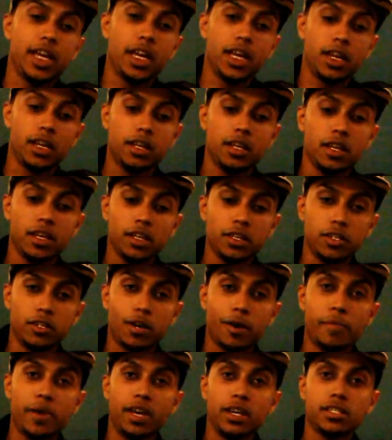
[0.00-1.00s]
And, you
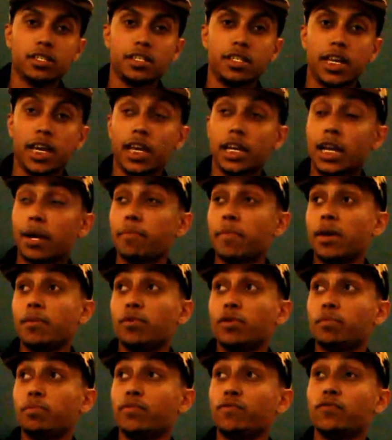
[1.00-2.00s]
know, I'm here today and I'm
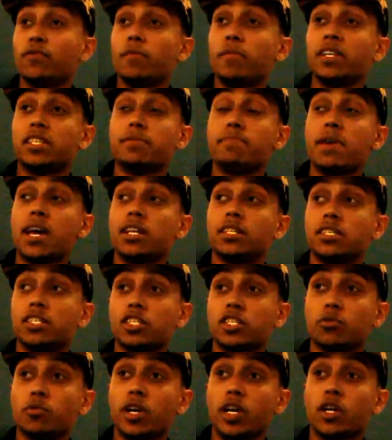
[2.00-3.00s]
able to perform at the Madison
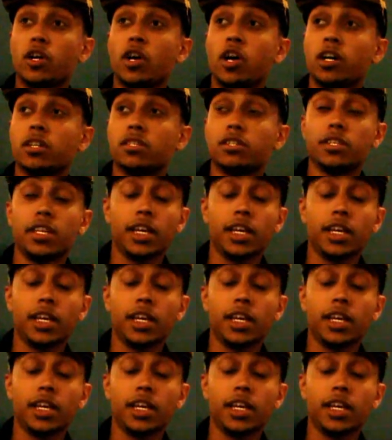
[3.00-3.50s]
Square Garden.